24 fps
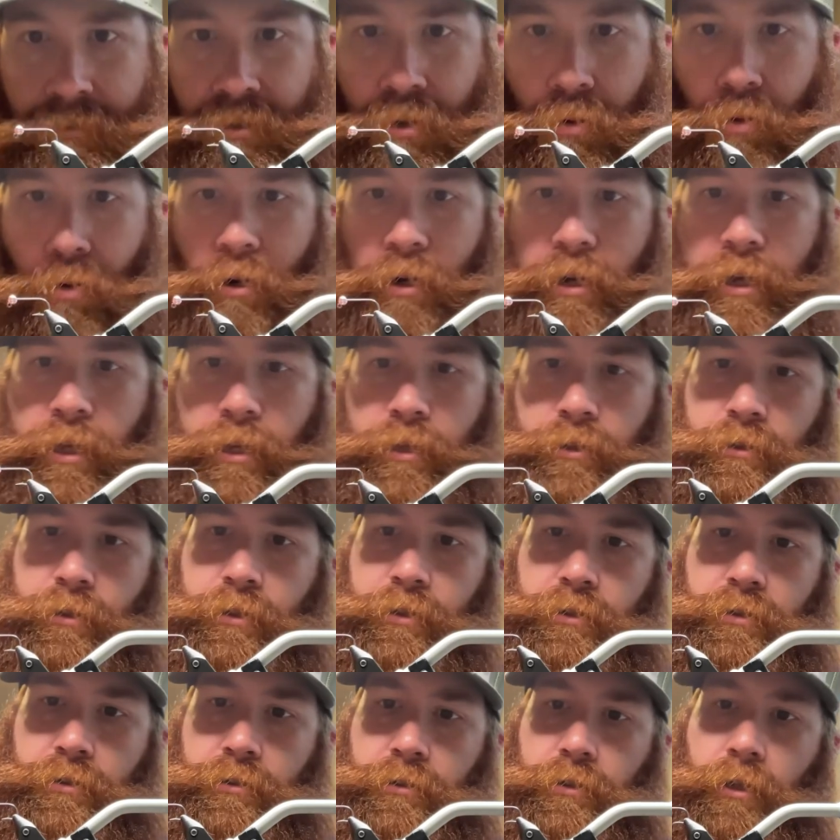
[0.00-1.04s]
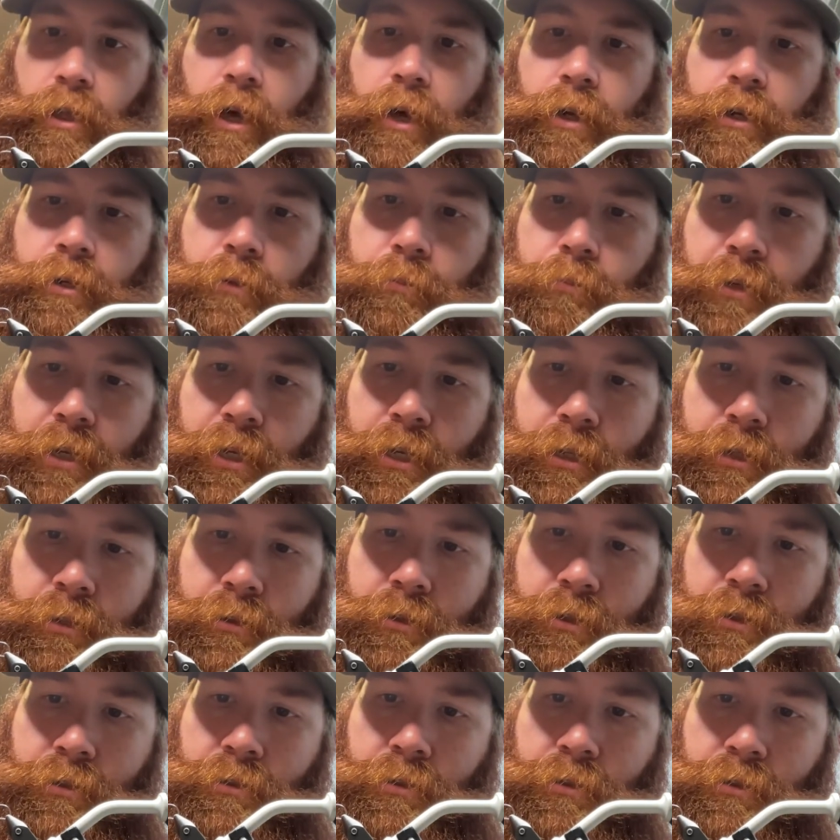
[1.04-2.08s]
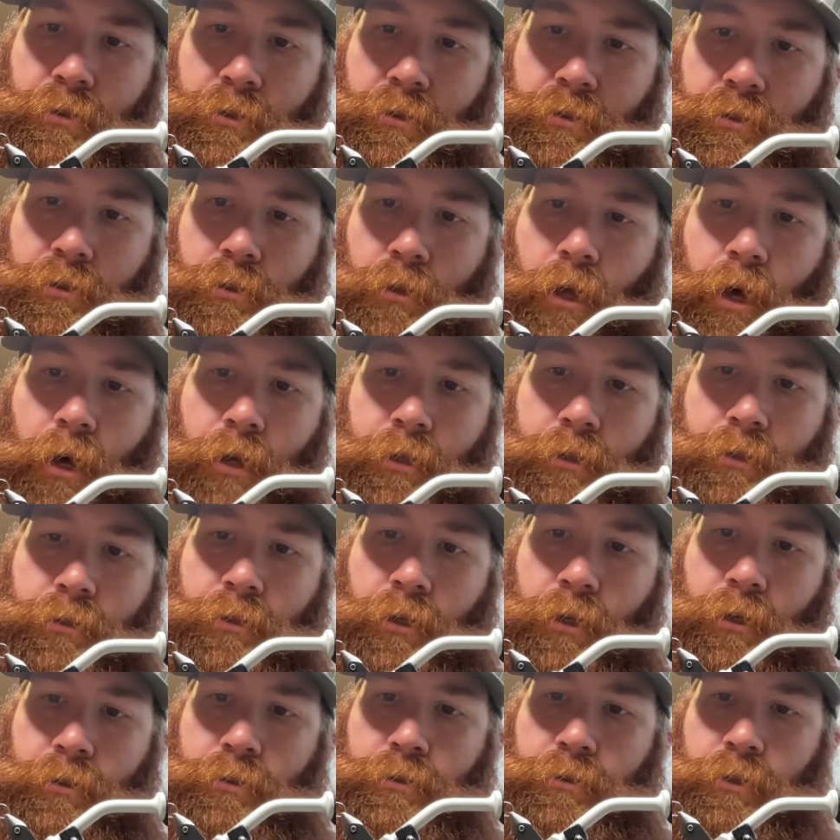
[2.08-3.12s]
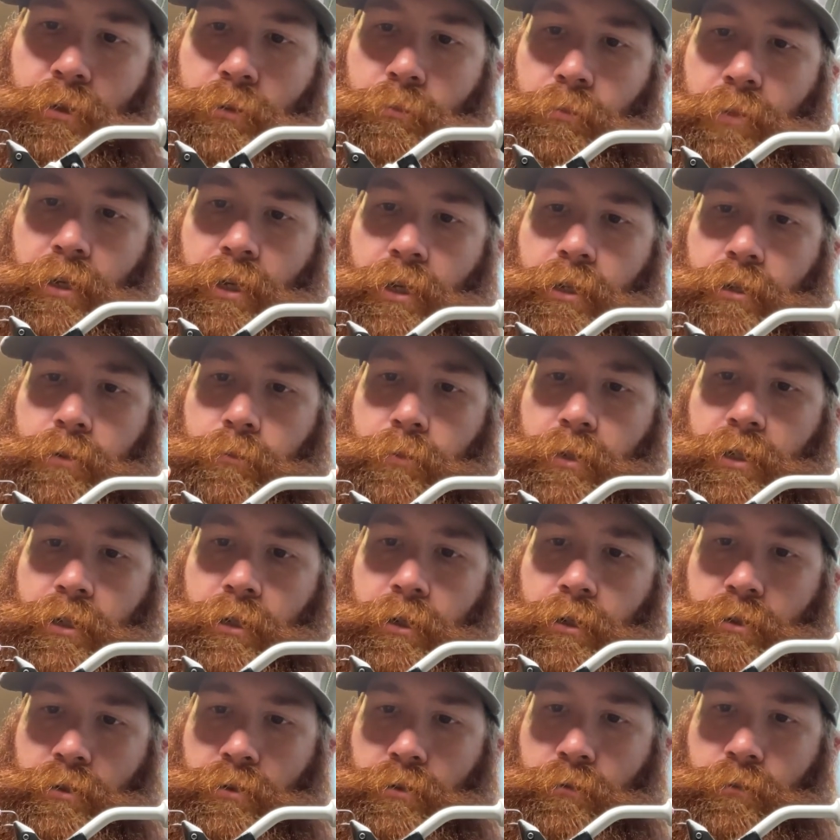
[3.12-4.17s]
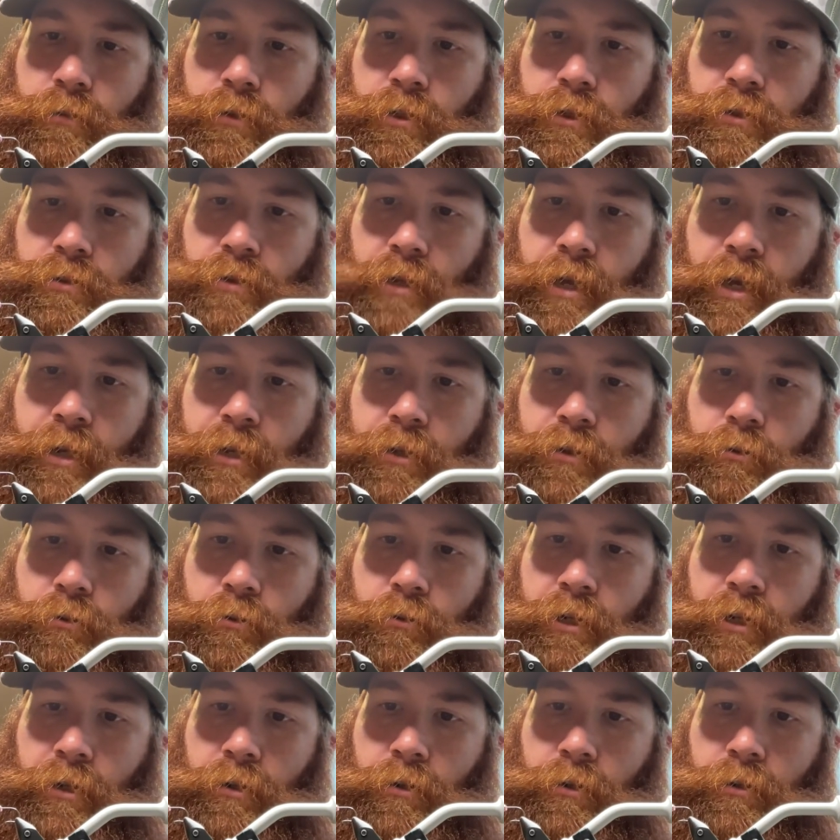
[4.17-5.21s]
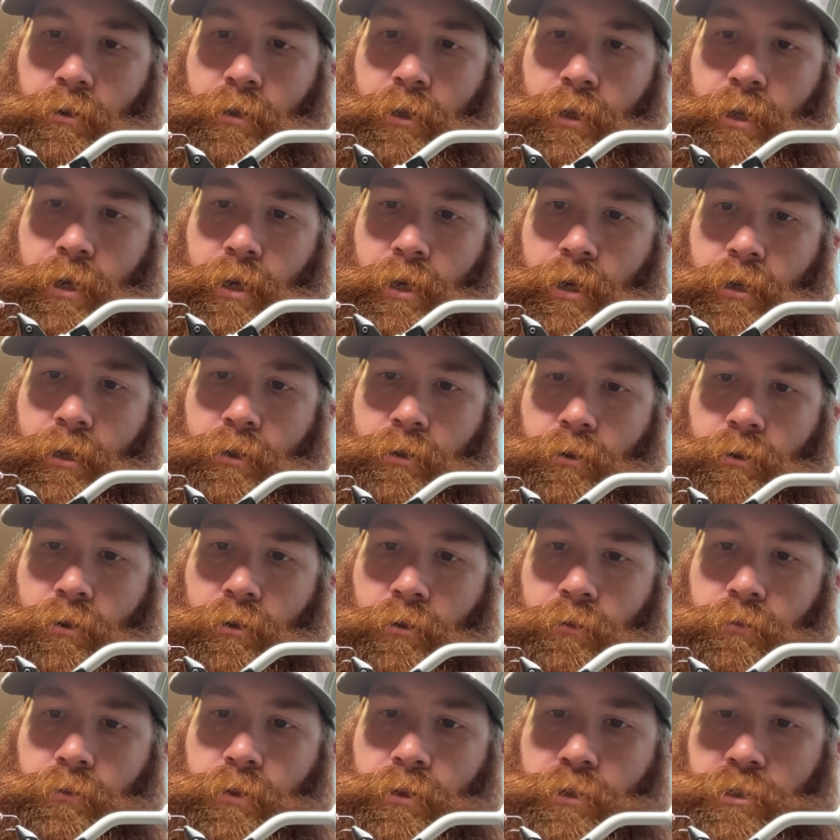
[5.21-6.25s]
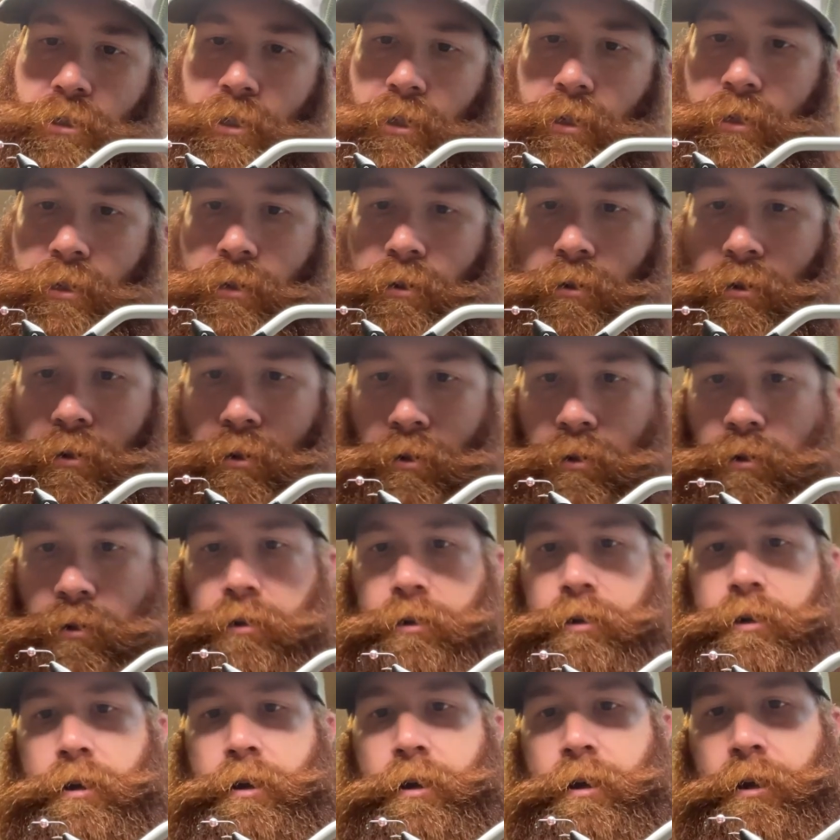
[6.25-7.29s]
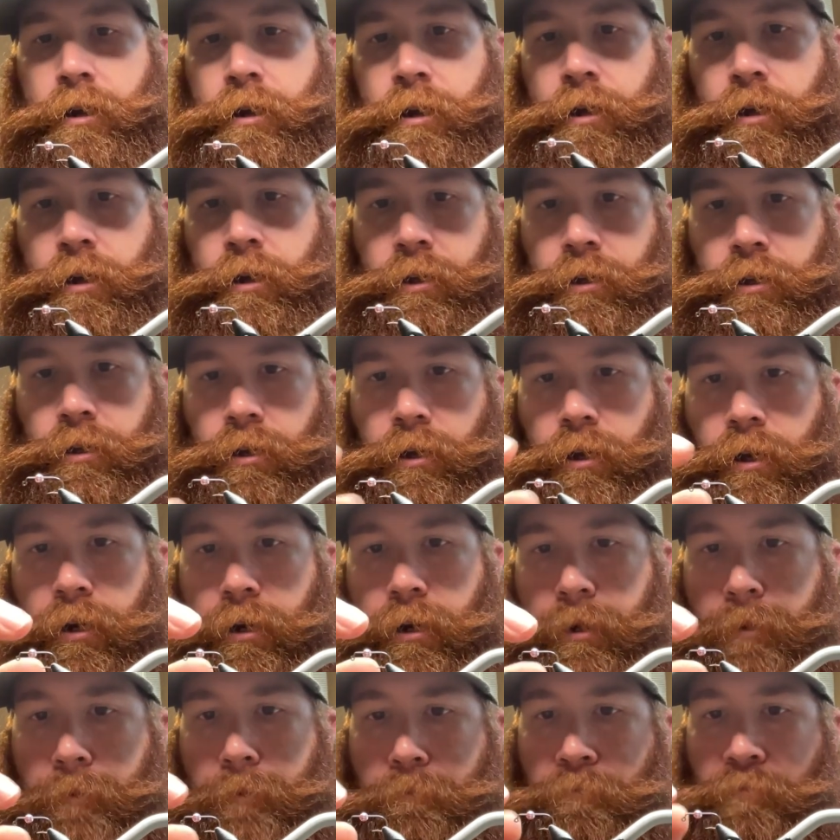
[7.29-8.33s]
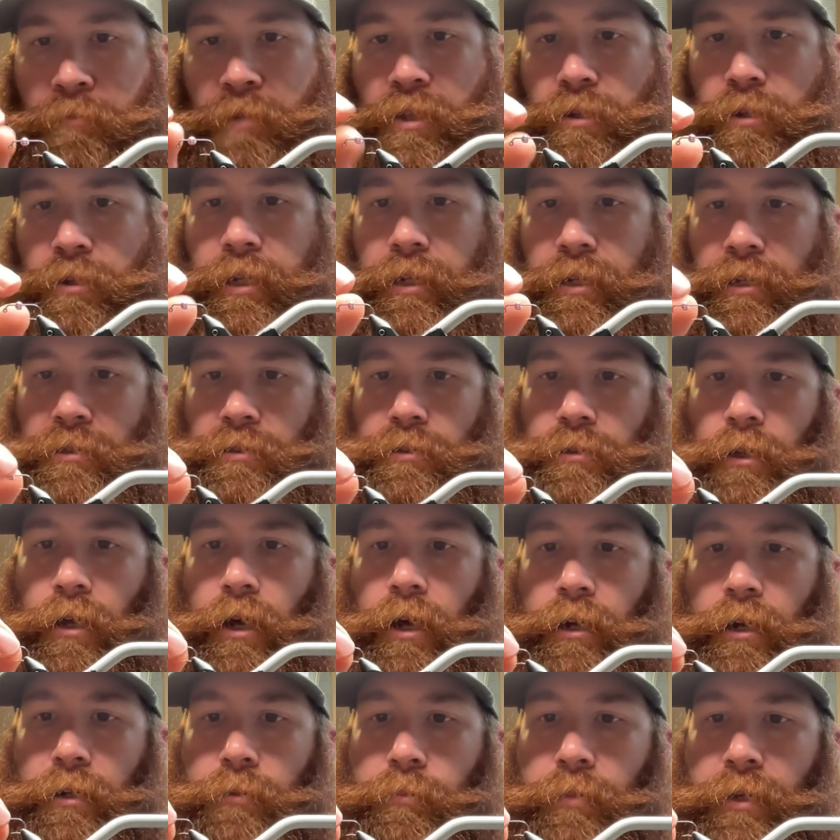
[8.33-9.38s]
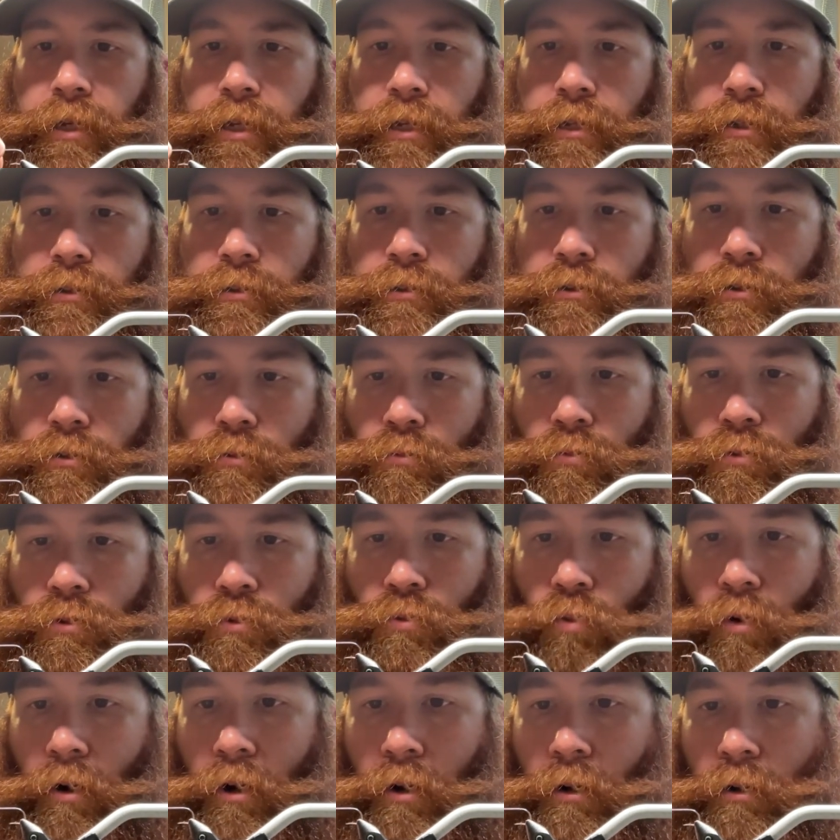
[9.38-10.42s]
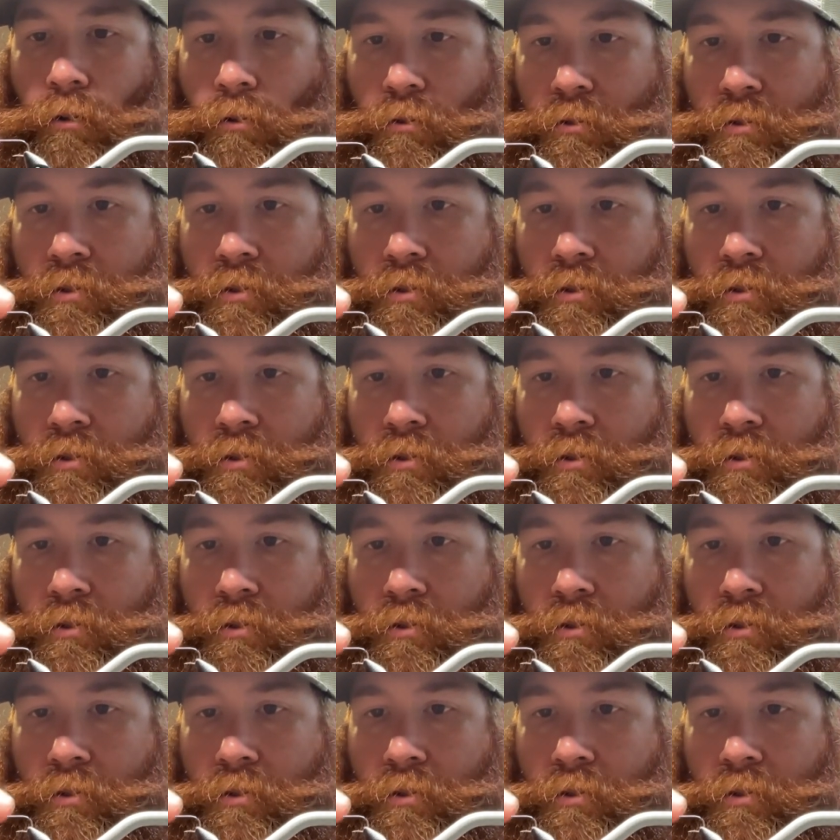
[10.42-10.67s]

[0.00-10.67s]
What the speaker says: to orient this slotted bead, this is a slotted tungsten bead because of this angle here at the end of the jig hook. You need a slotted bead to where it'll